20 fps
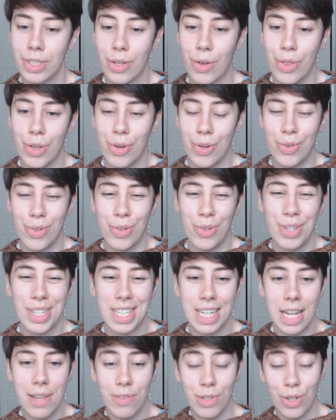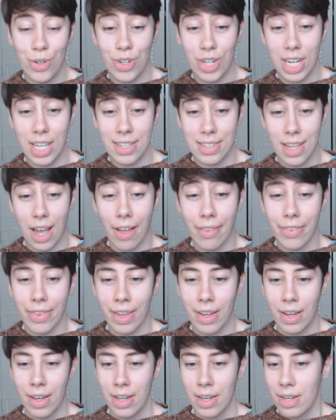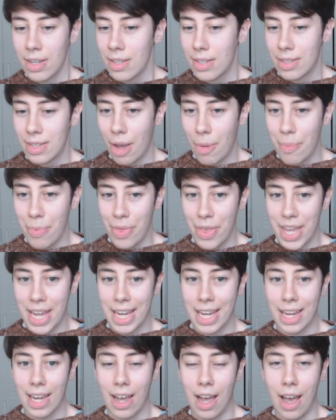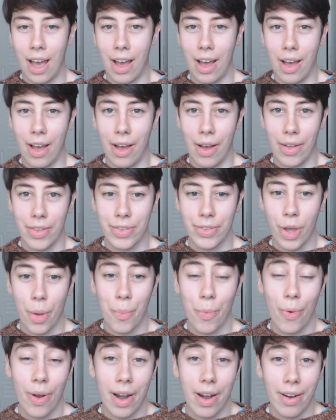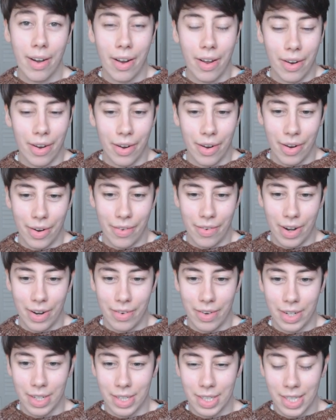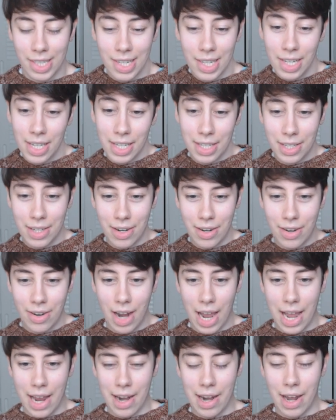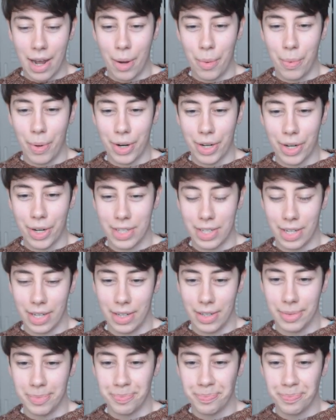so the sleeves usually start something somewhere around here and are worked